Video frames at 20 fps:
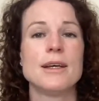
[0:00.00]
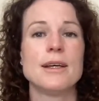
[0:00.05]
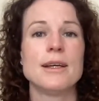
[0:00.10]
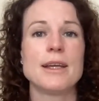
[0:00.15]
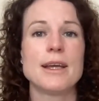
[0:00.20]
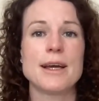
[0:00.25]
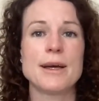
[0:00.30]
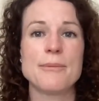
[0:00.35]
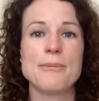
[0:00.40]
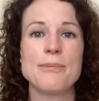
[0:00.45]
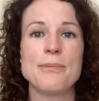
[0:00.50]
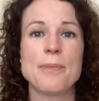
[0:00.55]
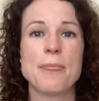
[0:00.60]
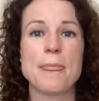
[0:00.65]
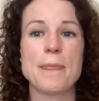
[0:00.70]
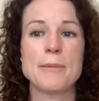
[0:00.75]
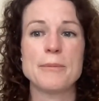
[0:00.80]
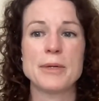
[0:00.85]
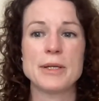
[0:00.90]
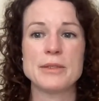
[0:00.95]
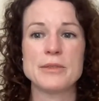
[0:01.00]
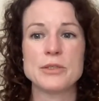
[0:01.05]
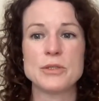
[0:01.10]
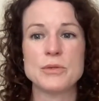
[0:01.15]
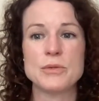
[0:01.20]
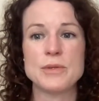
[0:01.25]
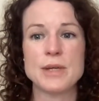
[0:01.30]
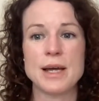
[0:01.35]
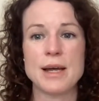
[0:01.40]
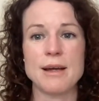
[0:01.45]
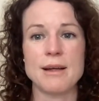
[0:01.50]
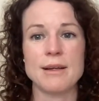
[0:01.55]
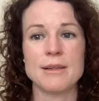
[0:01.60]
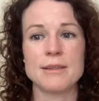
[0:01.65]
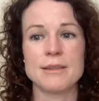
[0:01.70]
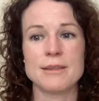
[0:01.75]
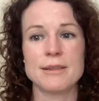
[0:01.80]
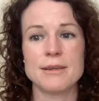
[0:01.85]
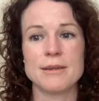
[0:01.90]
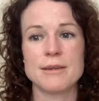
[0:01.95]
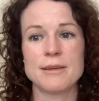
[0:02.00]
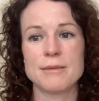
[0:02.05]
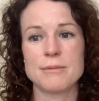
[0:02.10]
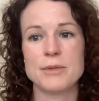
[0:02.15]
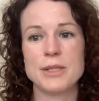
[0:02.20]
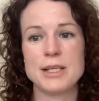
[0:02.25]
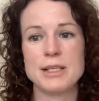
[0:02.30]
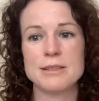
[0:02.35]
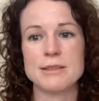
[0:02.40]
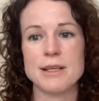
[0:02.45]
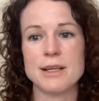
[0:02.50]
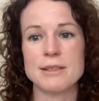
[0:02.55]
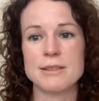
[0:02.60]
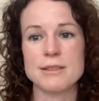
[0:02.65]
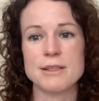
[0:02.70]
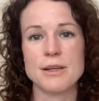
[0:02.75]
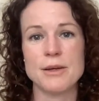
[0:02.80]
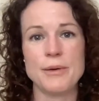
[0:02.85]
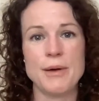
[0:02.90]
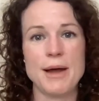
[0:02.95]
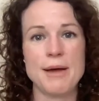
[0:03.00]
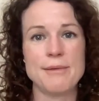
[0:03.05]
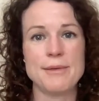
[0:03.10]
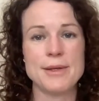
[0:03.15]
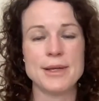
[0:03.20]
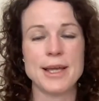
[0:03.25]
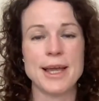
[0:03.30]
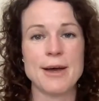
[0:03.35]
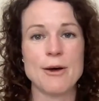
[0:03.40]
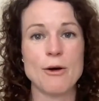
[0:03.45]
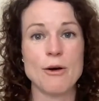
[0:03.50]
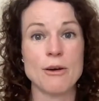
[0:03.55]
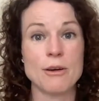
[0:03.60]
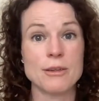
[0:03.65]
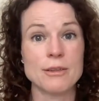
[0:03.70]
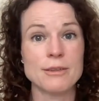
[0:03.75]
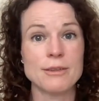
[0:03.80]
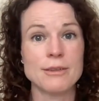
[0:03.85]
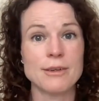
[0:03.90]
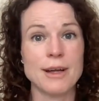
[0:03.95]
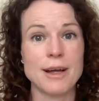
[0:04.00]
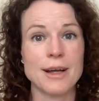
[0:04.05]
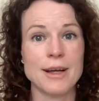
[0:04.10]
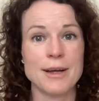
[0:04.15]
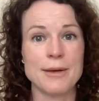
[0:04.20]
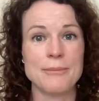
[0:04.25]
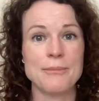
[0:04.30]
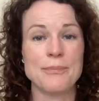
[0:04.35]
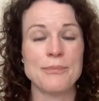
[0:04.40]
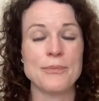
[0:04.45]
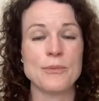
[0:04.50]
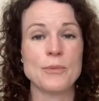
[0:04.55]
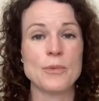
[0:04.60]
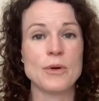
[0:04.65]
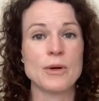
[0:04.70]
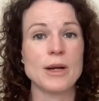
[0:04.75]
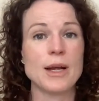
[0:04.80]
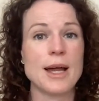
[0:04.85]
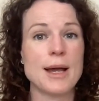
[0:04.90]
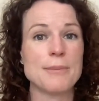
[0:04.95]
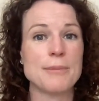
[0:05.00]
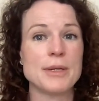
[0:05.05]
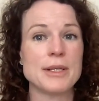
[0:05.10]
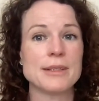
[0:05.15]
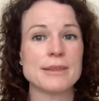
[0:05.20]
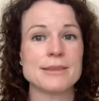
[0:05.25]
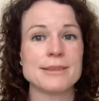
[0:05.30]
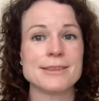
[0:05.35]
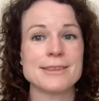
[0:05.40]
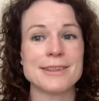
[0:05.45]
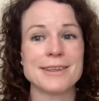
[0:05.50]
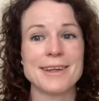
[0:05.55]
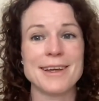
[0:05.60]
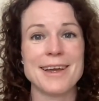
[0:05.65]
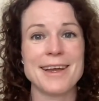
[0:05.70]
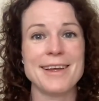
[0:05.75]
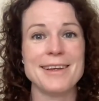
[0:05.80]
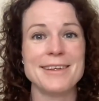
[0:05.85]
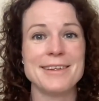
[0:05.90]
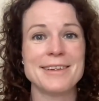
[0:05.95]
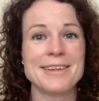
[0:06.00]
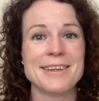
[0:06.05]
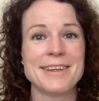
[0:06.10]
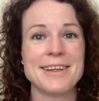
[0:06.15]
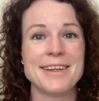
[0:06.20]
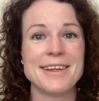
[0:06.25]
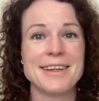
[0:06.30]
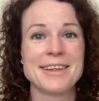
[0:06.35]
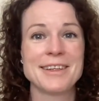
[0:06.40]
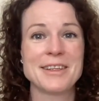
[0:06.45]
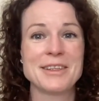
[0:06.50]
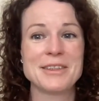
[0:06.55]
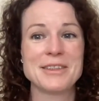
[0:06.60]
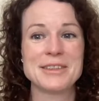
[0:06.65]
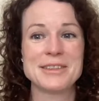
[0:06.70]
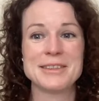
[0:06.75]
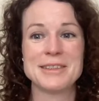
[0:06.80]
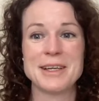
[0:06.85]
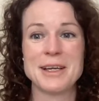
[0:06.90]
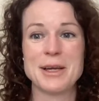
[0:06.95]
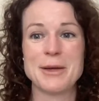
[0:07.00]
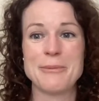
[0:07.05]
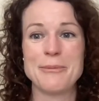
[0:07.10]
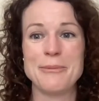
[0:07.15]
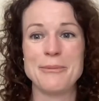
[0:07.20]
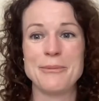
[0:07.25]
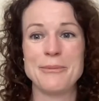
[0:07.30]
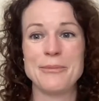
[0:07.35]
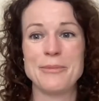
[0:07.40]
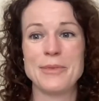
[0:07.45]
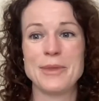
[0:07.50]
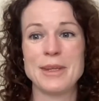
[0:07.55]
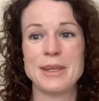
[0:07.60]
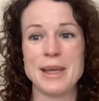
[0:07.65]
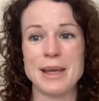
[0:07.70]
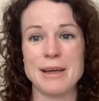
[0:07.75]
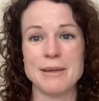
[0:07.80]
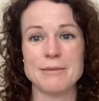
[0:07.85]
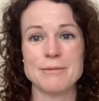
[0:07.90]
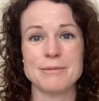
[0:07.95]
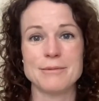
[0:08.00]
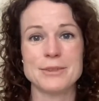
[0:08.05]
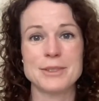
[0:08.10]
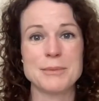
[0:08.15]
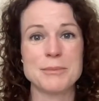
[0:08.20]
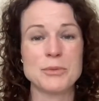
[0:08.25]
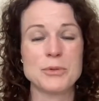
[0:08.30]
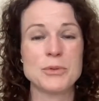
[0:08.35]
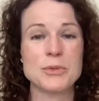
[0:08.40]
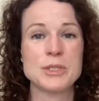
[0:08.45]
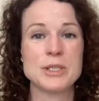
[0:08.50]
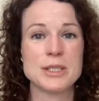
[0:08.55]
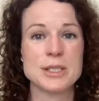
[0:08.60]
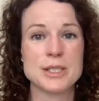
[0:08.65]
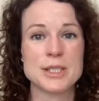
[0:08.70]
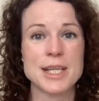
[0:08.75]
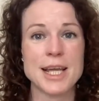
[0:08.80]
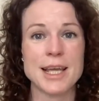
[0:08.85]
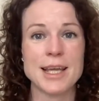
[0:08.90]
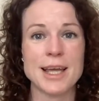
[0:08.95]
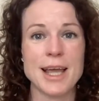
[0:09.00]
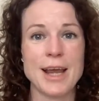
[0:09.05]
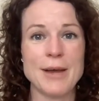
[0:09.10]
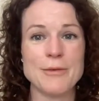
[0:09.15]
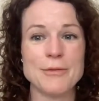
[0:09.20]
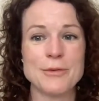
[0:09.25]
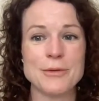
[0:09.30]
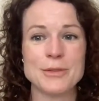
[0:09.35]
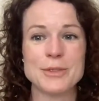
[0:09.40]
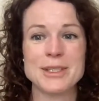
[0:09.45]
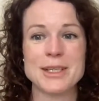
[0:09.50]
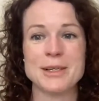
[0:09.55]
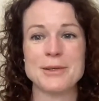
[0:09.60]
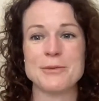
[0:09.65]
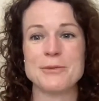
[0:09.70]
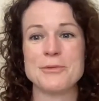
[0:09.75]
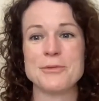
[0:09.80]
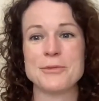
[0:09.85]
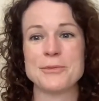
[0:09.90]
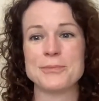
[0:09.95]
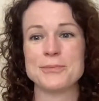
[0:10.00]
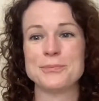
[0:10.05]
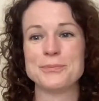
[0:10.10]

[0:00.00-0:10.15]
Yeah, but do that. And please let us know how you get on, what happens, okay? Because, it's important to take care of yourself.